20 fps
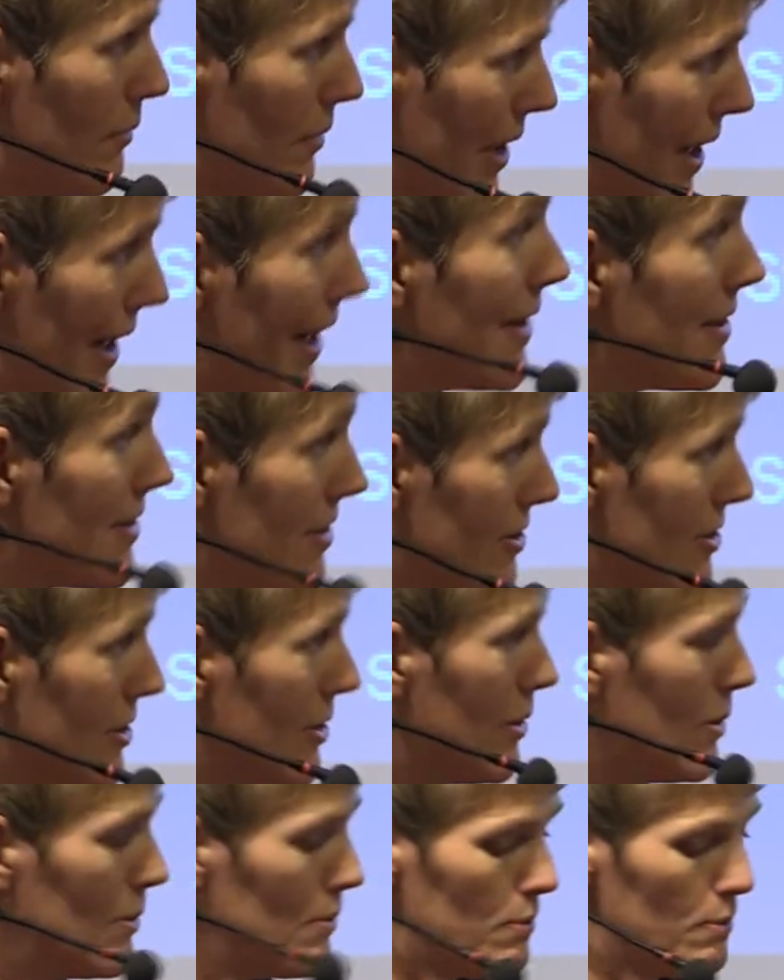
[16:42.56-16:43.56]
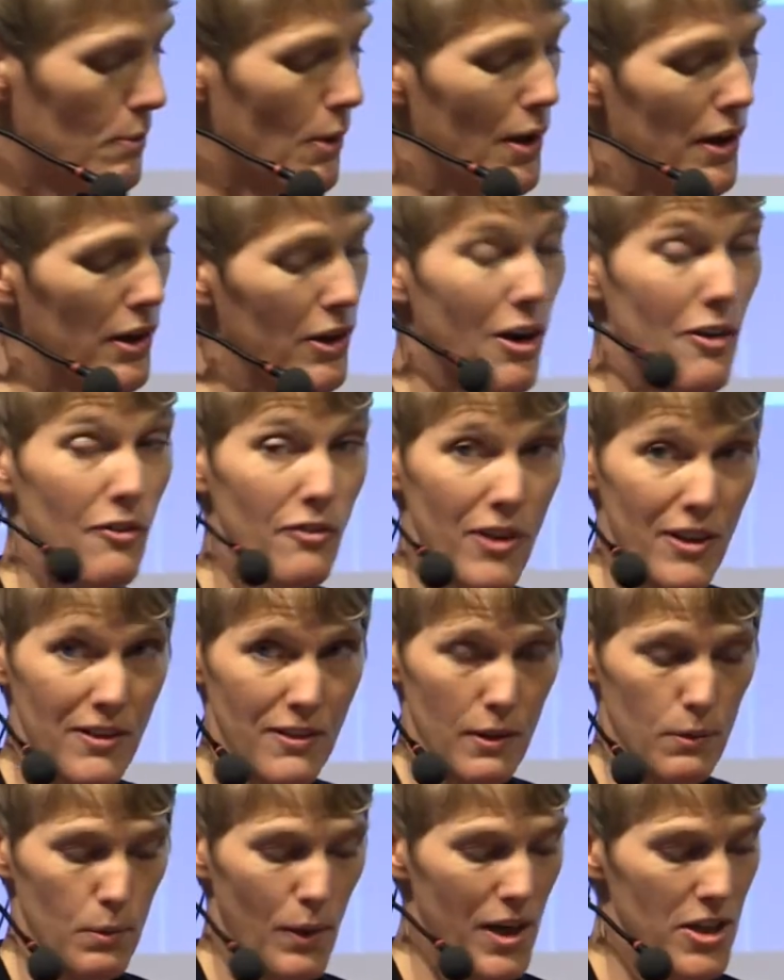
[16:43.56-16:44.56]
lead to more conflict
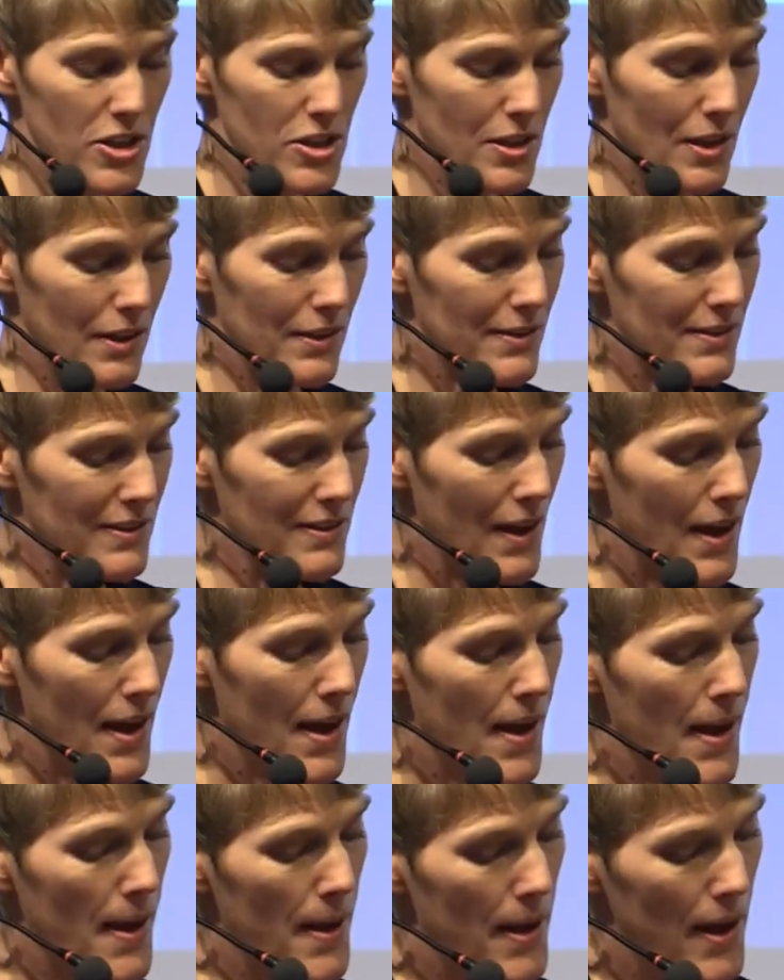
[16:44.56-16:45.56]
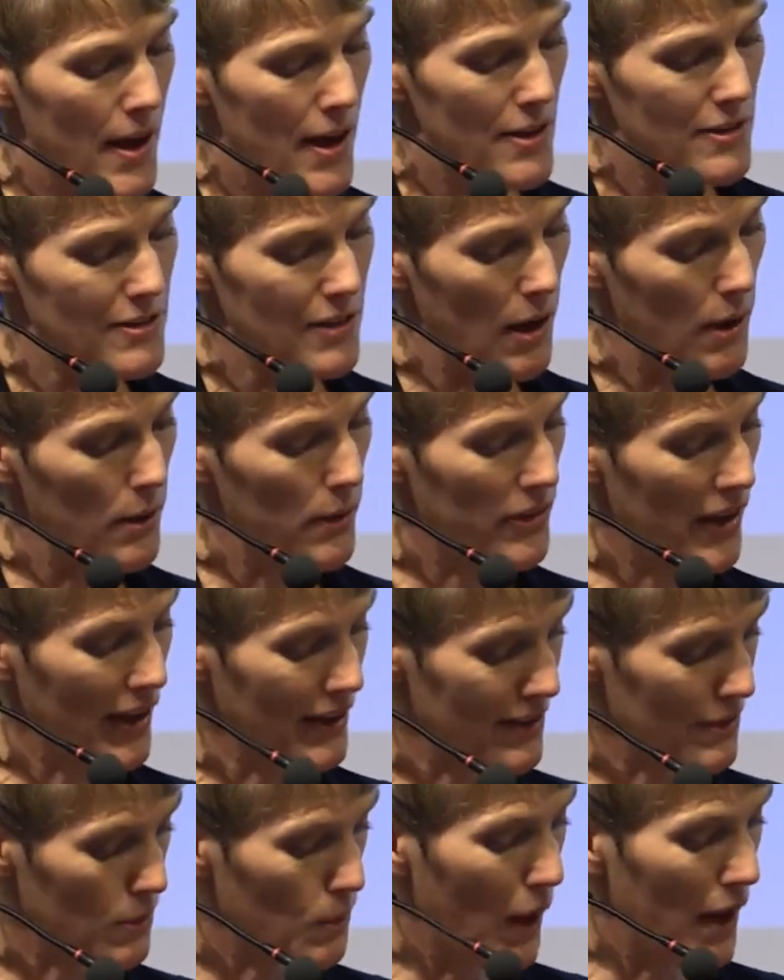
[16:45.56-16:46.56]
situations. So that
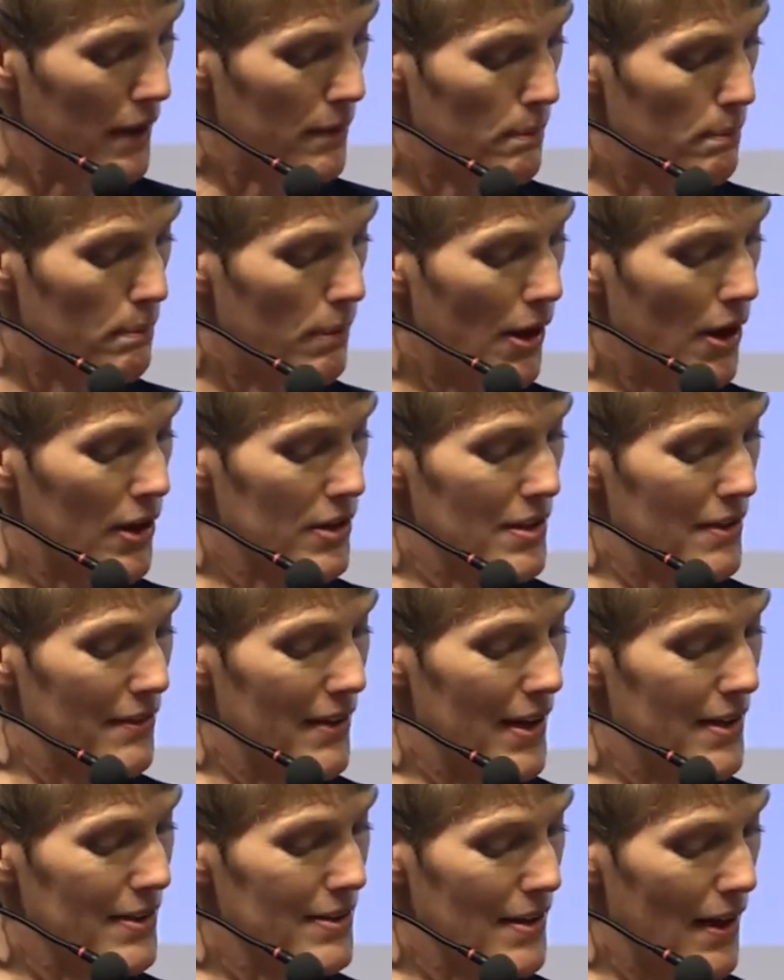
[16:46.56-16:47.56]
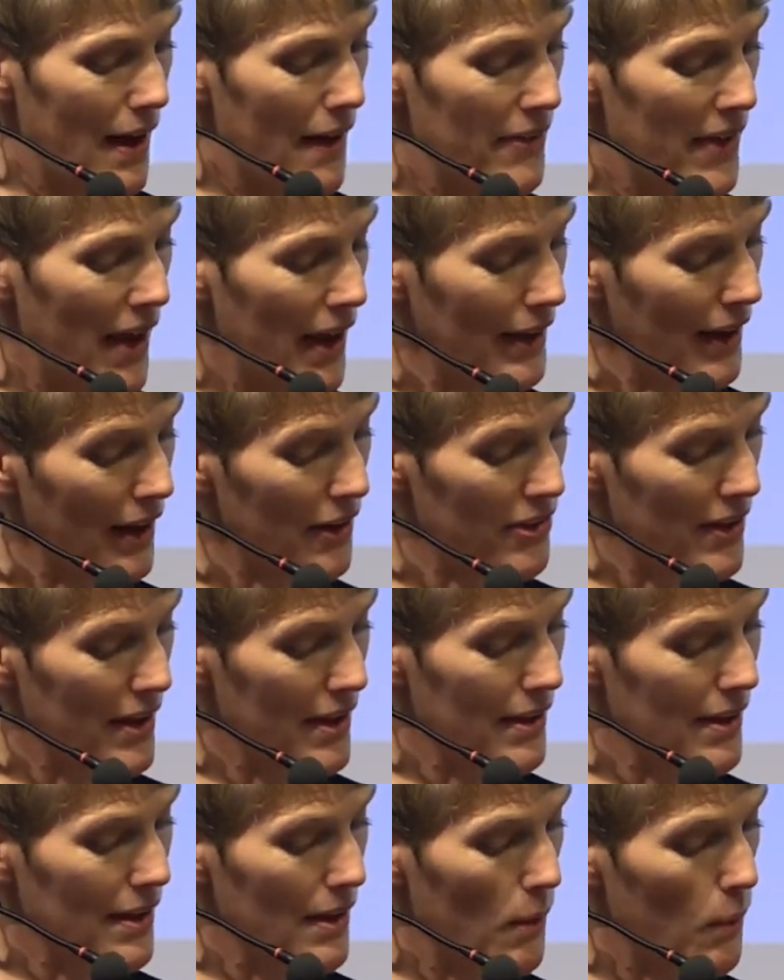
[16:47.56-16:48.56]
is one part of it. And then I
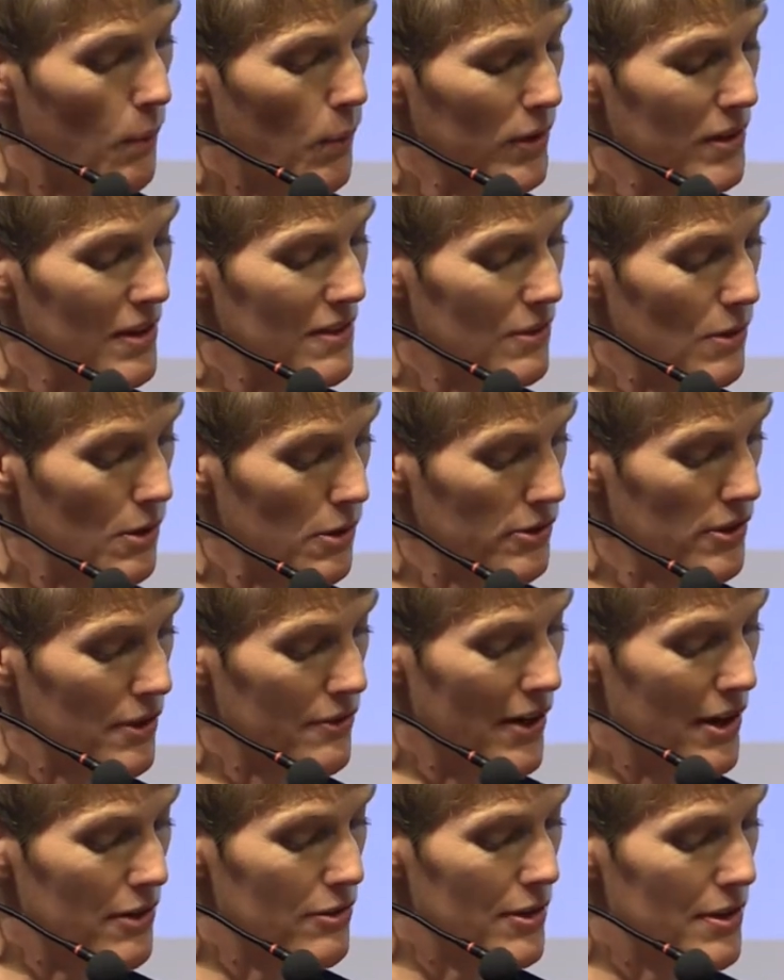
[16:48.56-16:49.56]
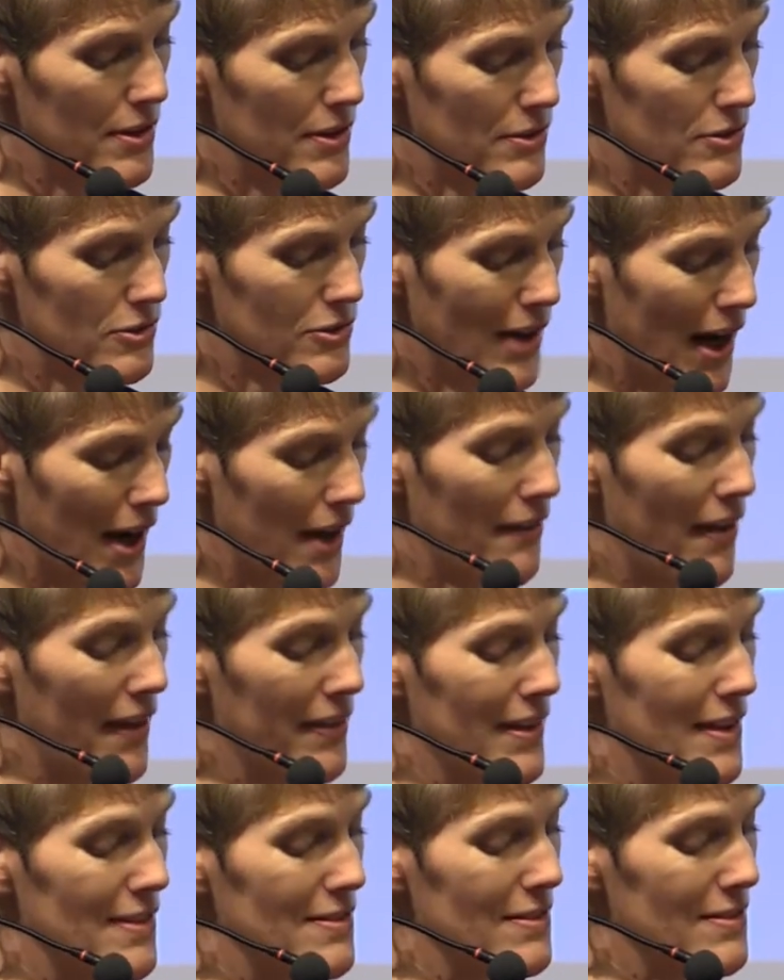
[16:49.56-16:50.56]
think what is also very relevant
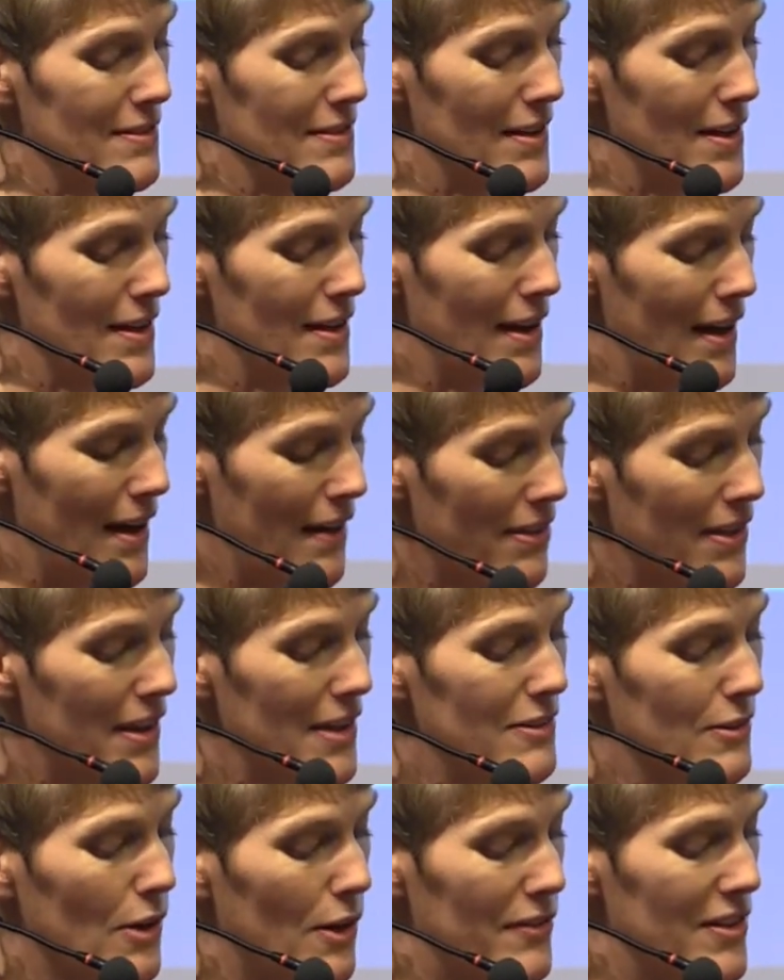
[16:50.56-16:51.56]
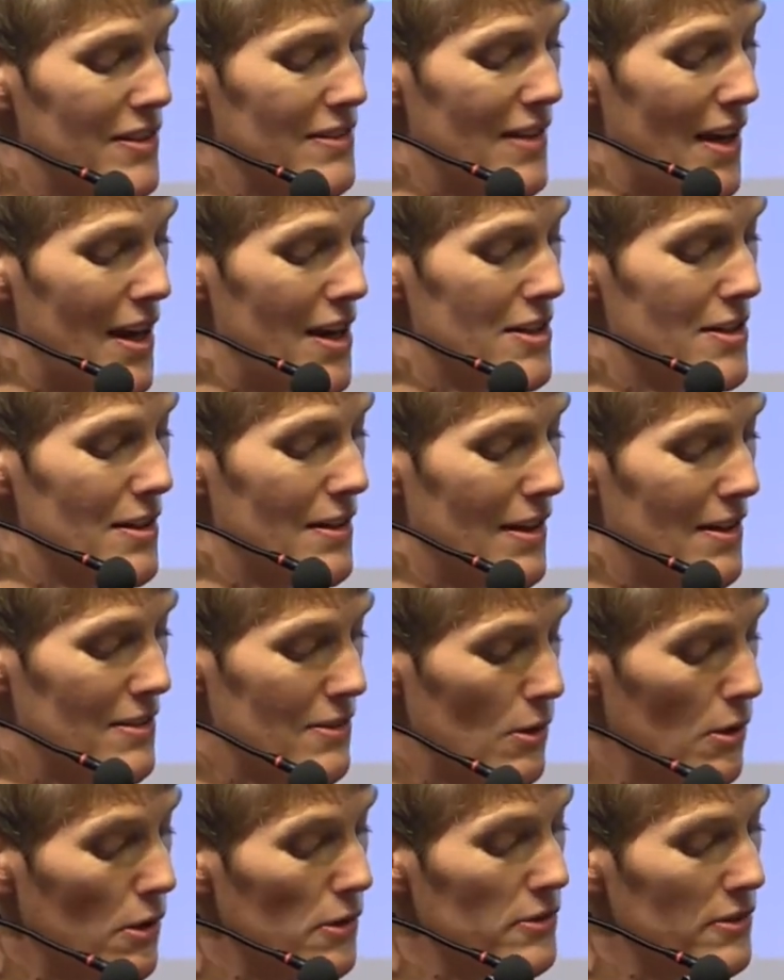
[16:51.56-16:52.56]
is in this conversation is
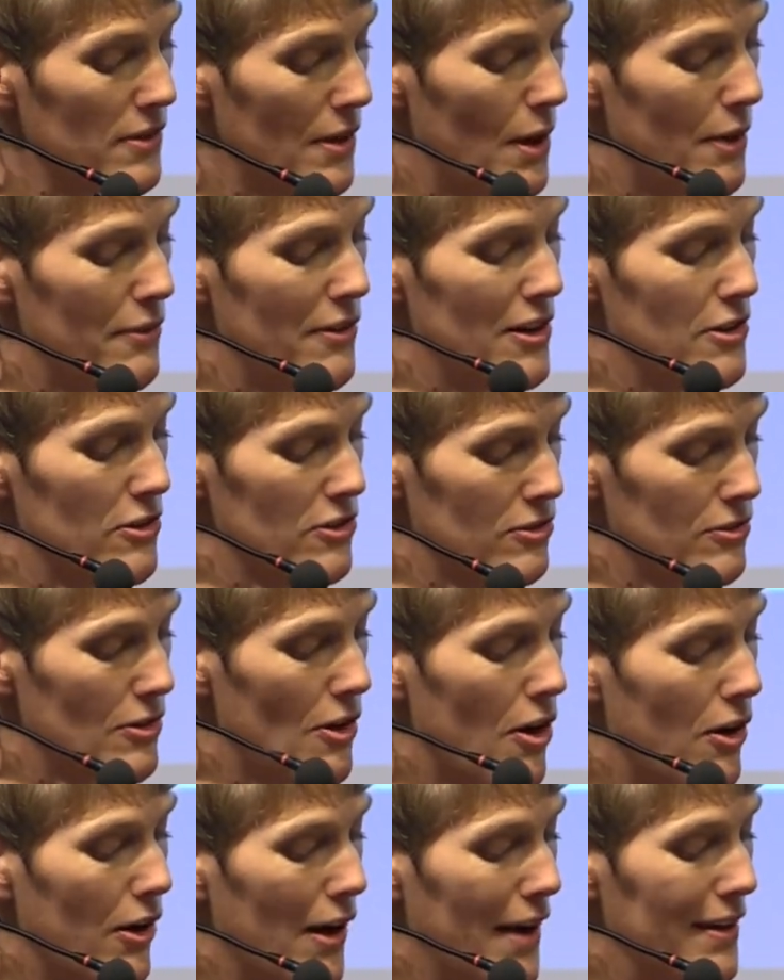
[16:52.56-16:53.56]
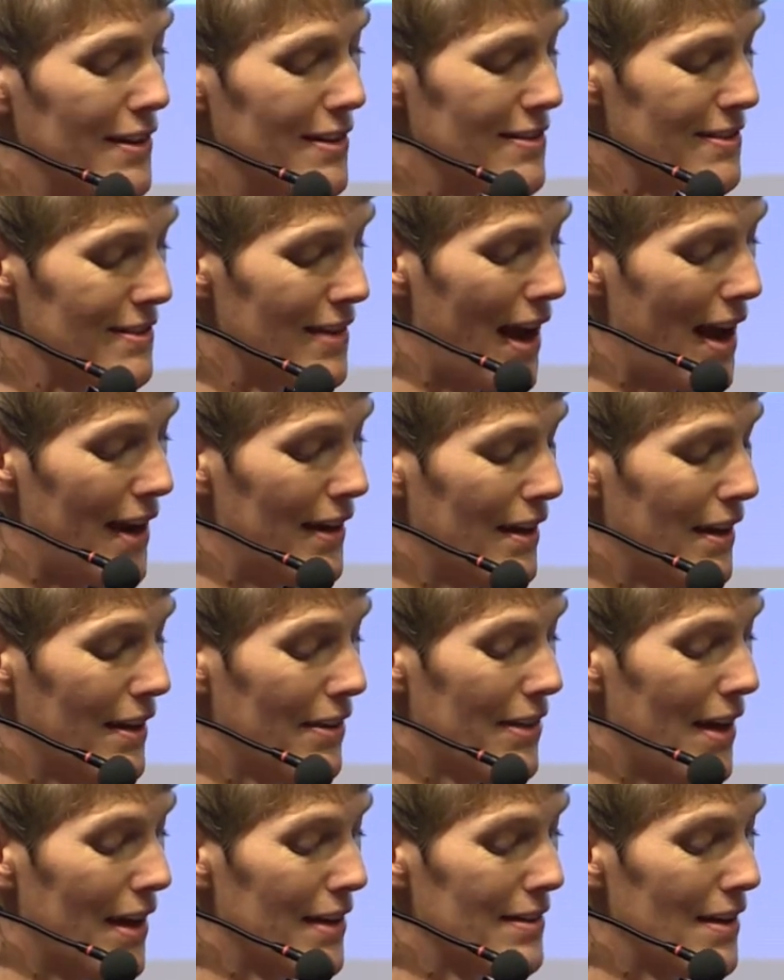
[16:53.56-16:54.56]
also a very strong understanding
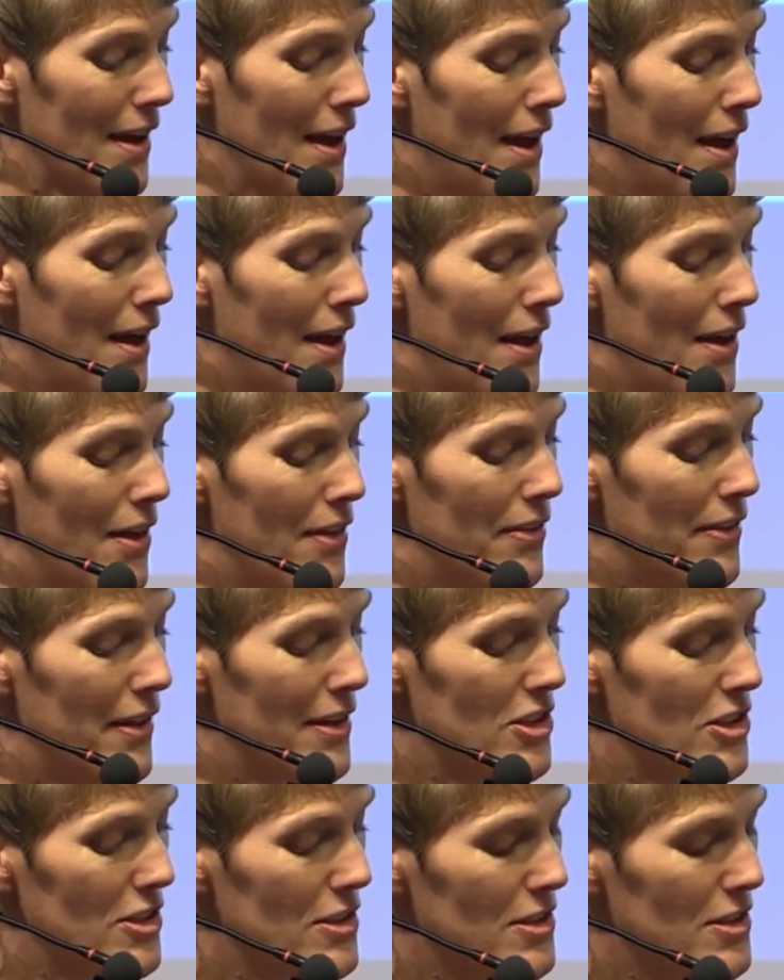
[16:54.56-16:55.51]
that the